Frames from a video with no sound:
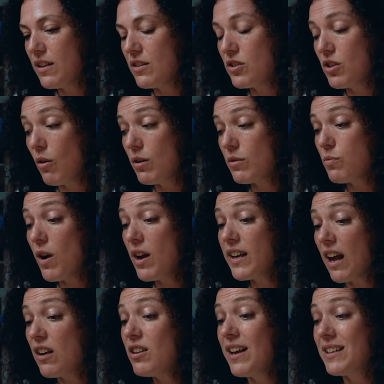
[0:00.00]
so I was
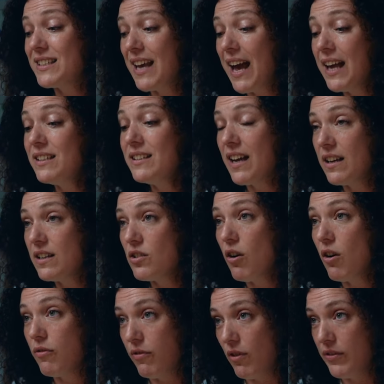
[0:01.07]
working, I only had 10 days
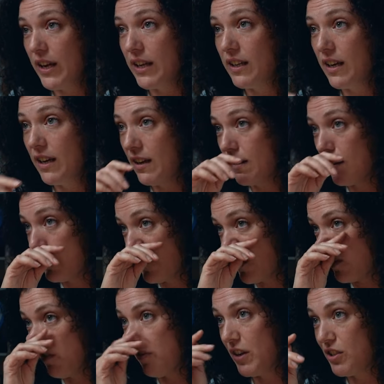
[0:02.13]
off on that year of
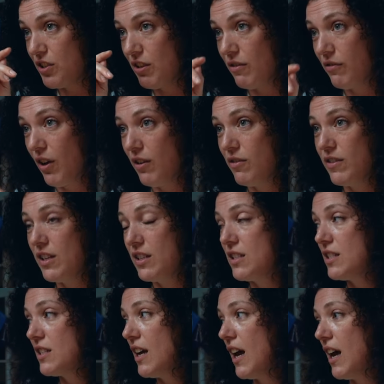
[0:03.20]
the first year of
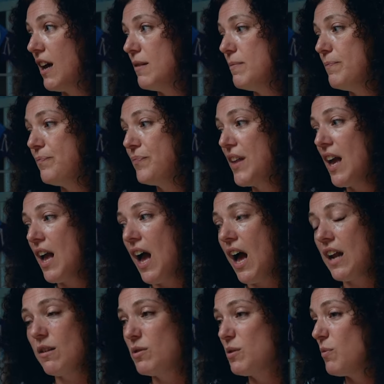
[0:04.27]
COVID. Um,
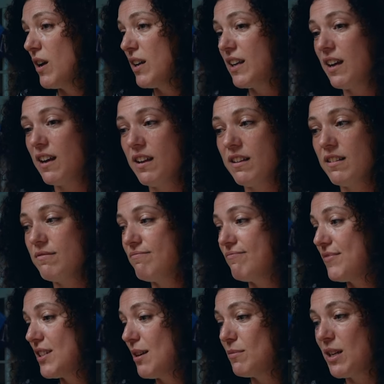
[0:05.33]
and I was working
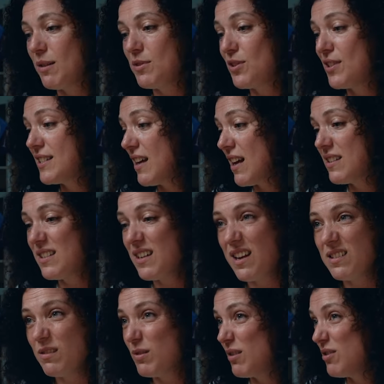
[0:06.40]
sometimes on a
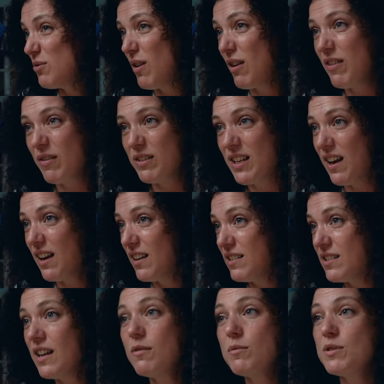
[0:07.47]
Saturday, sometimes 12 hour
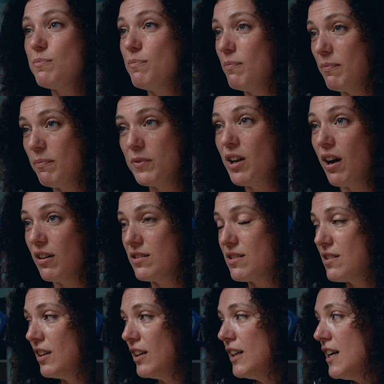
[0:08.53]
days. It was
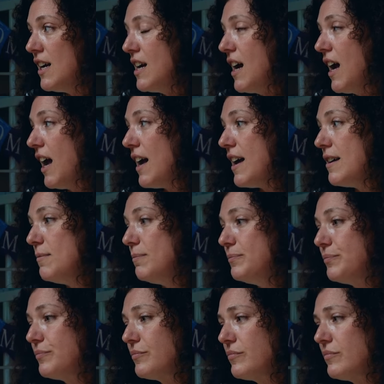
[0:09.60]
nuts.
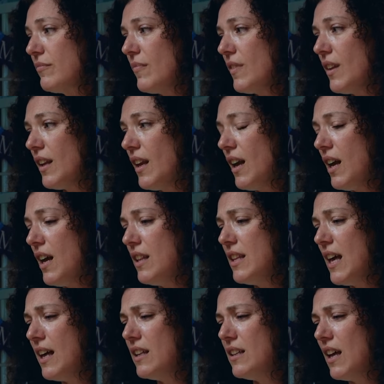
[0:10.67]
Um, and
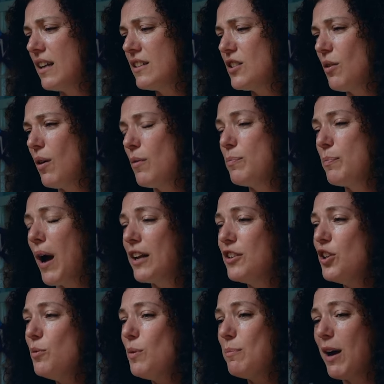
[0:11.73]
then, and so I, I
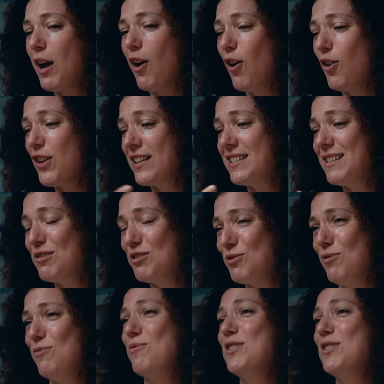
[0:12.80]
knew in my heart that I still sort of